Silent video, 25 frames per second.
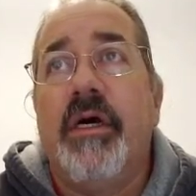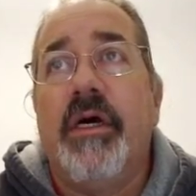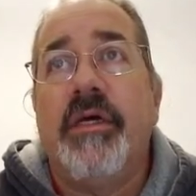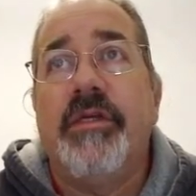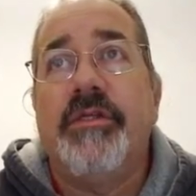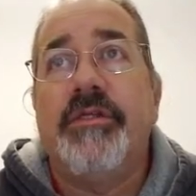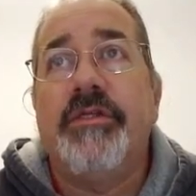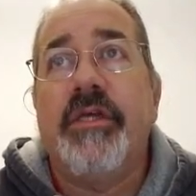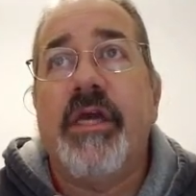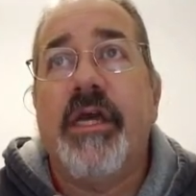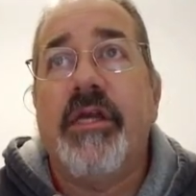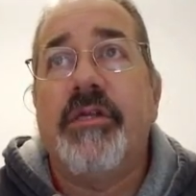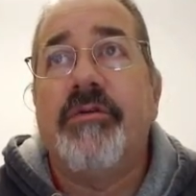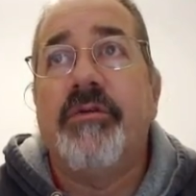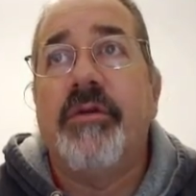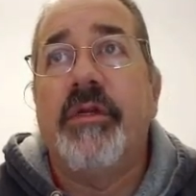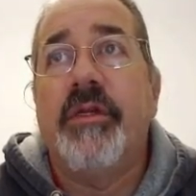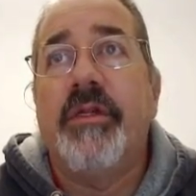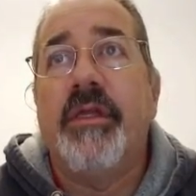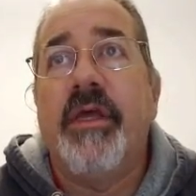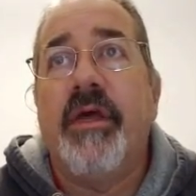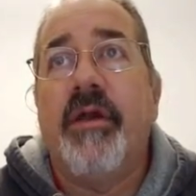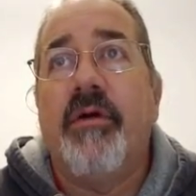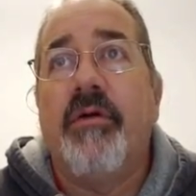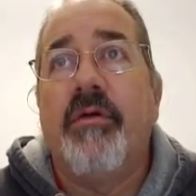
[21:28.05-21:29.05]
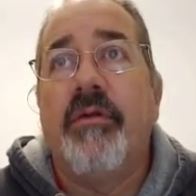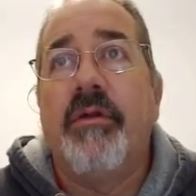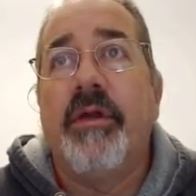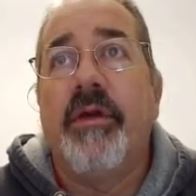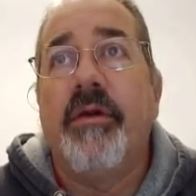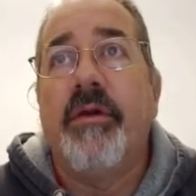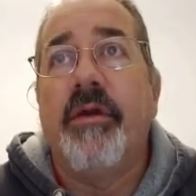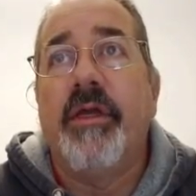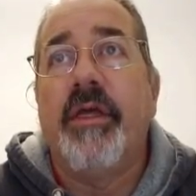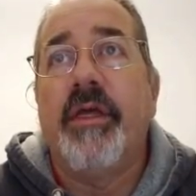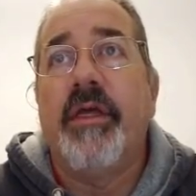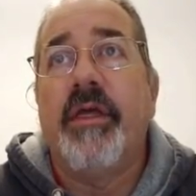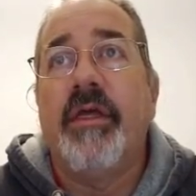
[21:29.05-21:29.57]
saturated that whole
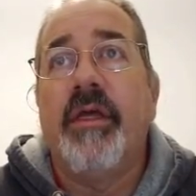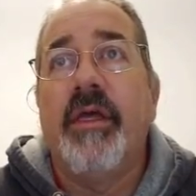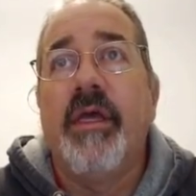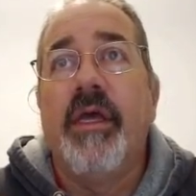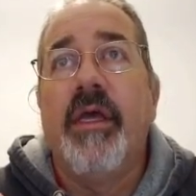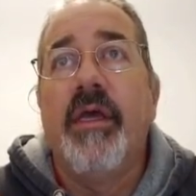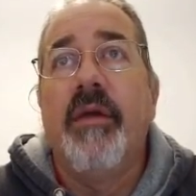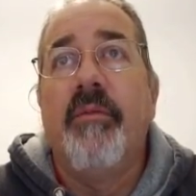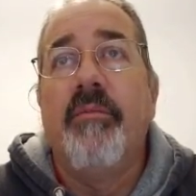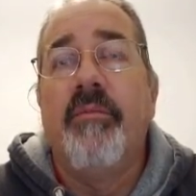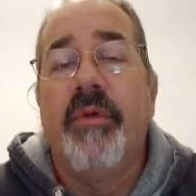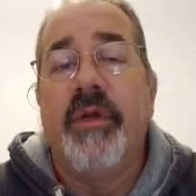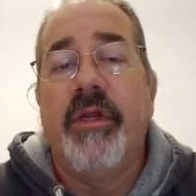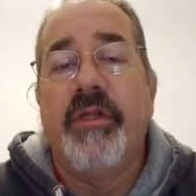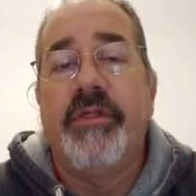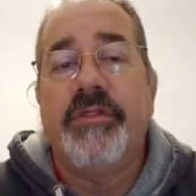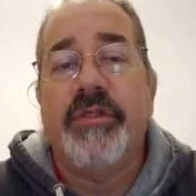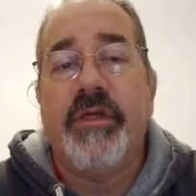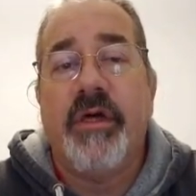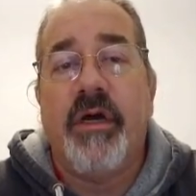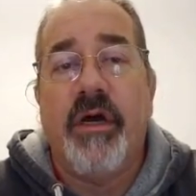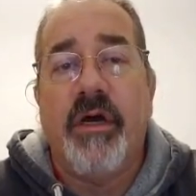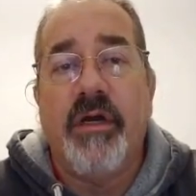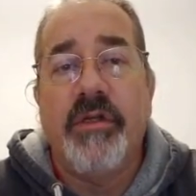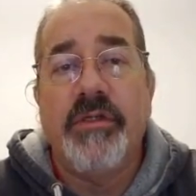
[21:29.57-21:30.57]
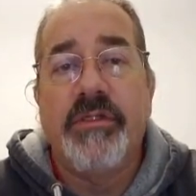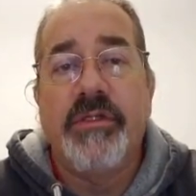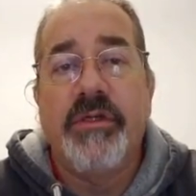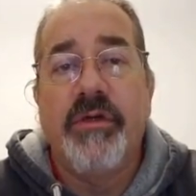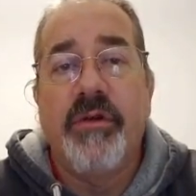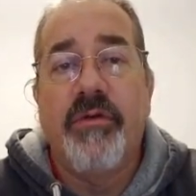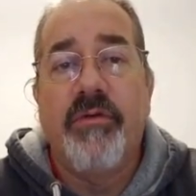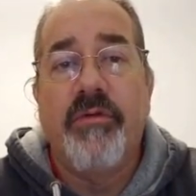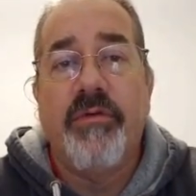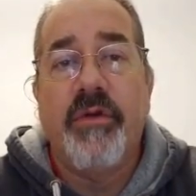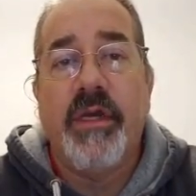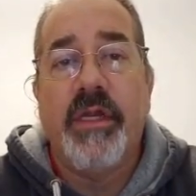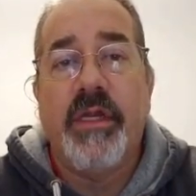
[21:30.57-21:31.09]
area, but it's also
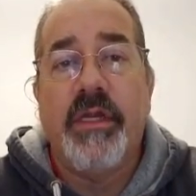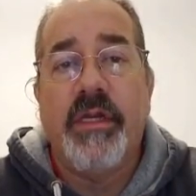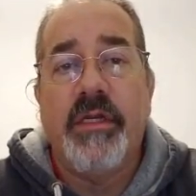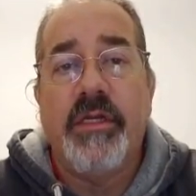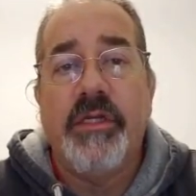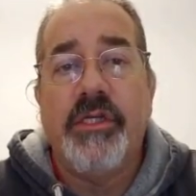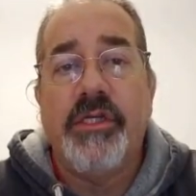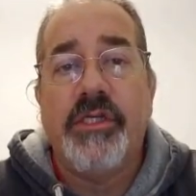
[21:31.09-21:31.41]
created a